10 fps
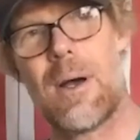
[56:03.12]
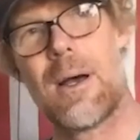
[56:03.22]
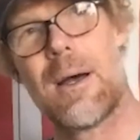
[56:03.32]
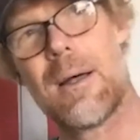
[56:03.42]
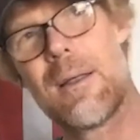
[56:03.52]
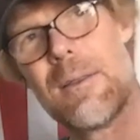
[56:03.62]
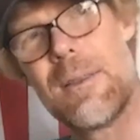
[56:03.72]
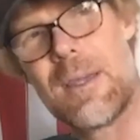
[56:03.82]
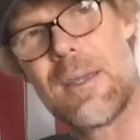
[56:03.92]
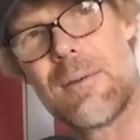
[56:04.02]

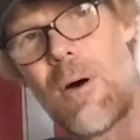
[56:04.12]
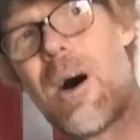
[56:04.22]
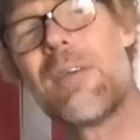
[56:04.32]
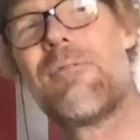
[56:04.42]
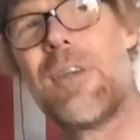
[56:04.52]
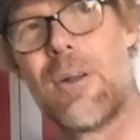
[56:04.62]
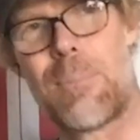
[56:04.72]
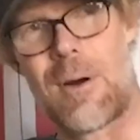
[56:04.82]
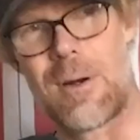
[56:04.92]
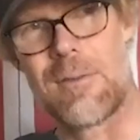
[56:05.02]
the on-field
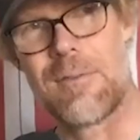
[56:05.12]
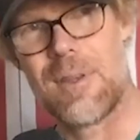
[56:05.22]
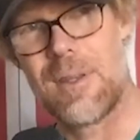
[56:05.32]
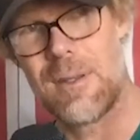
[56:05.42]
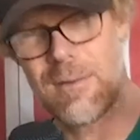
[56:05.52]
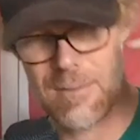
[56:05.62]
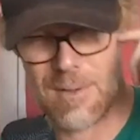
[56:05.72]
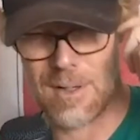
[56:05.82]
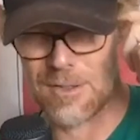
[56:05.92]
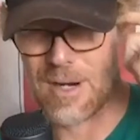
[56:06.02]
part of the
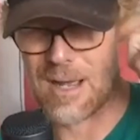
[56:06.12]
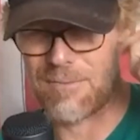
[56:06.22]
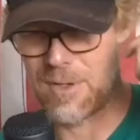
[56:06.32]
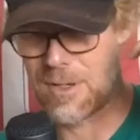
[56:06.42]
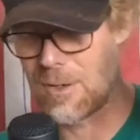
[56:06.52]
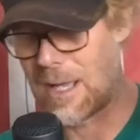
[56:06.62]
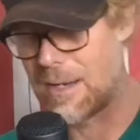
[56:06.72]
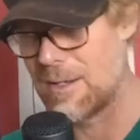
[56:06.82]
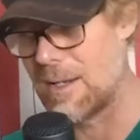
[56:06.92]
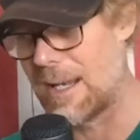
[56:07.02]
El Trafico
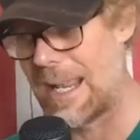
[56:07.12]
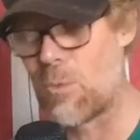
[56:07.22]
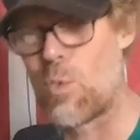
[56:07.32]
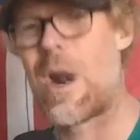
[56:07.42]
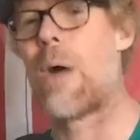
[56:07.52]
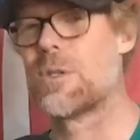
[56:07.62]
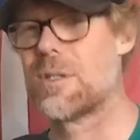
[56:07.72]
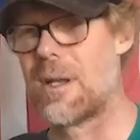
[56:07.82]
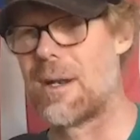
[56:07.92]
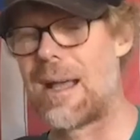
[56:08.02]
ended in a
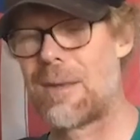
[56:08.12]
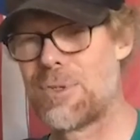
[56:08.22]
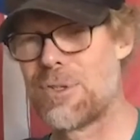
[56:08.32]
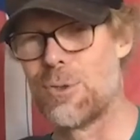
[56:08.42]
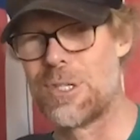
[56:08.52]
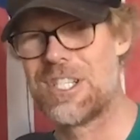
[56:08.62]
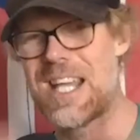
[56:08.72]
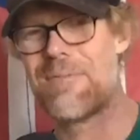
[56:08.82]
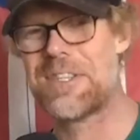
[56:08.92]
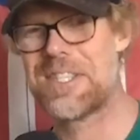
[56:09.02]
rout, an absolute
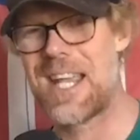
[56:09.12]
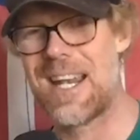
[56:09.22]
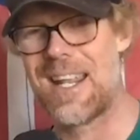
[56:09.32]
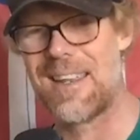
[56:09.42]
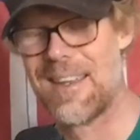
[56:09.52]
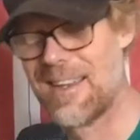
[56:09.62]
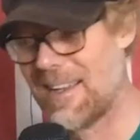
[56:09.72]
devastating